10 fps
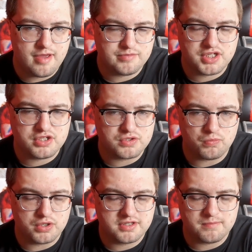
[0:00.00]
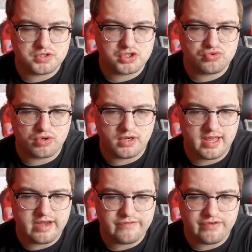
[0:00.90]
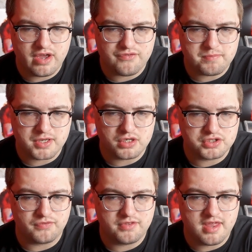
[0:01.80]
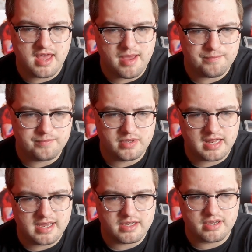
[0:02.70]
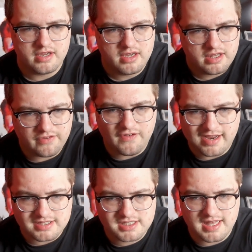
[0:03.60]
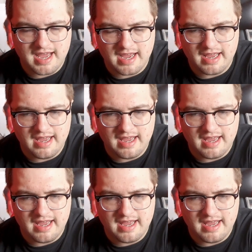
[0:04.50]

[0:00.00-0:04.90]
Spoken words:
she doesn't want them to struggle any further because of, the fact that,